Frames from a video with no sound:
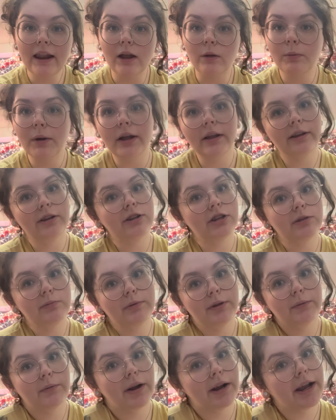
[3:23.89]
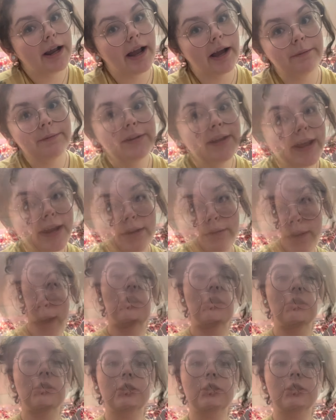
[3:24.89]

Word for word: I'll probably just be working on one anyway.